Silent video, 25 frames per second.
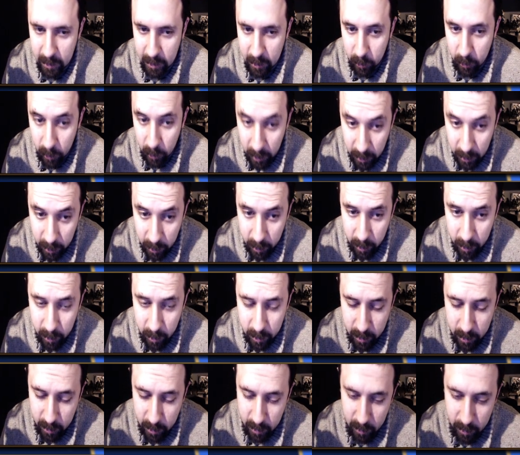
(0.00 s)
really
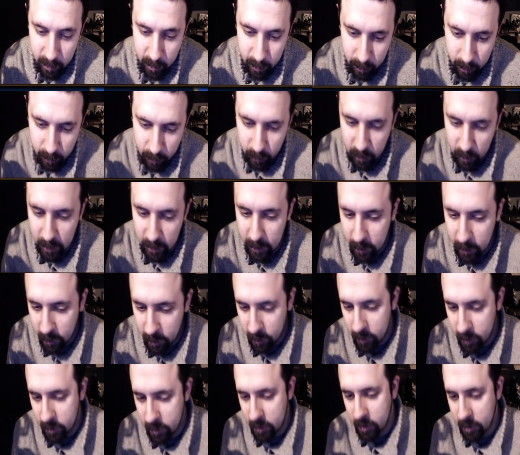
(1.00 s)
hurts. Really
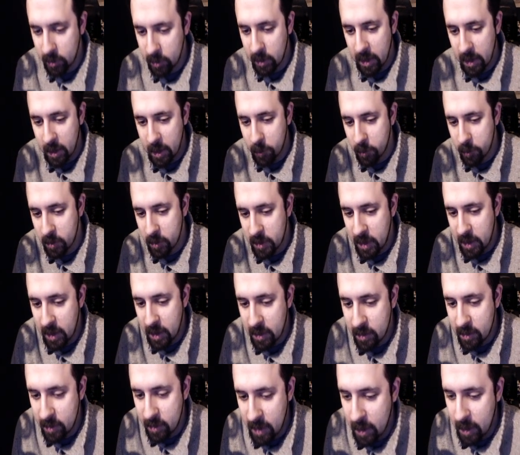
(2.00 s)
hurts. I would say
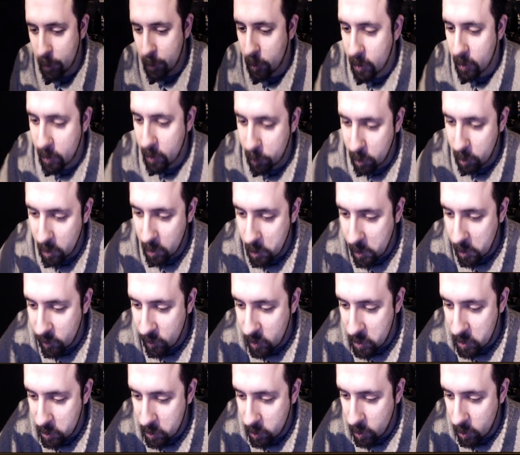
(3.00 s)
it's not worth the premium
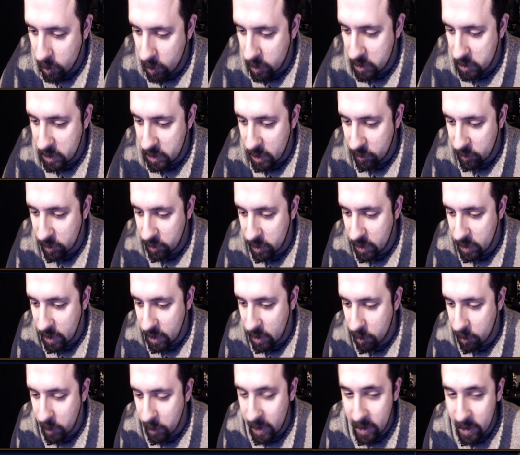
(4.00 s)
vision card. It's definitely not
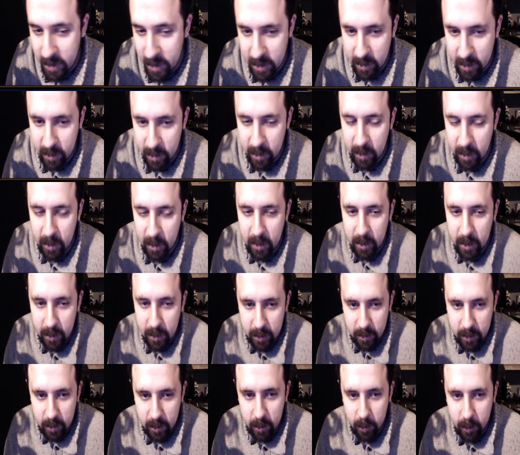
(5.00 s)
amazing.
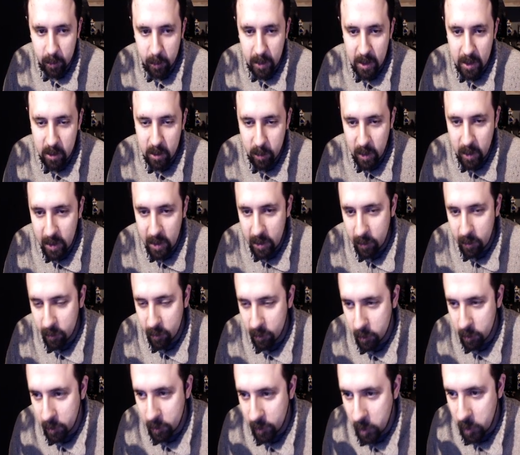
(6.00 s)
So that's my
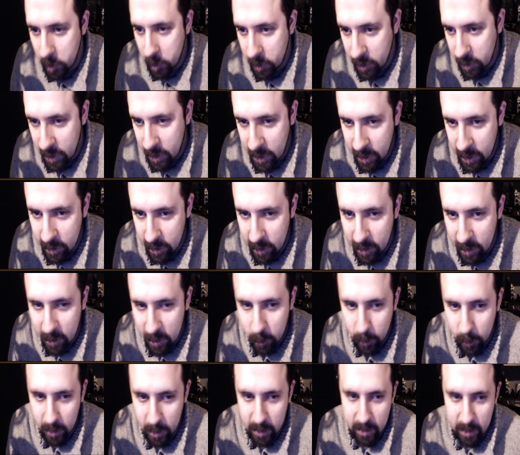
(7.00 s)
review on that.
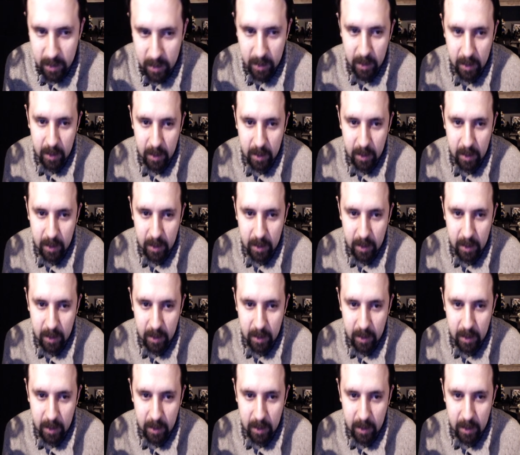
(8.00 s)
Anyways,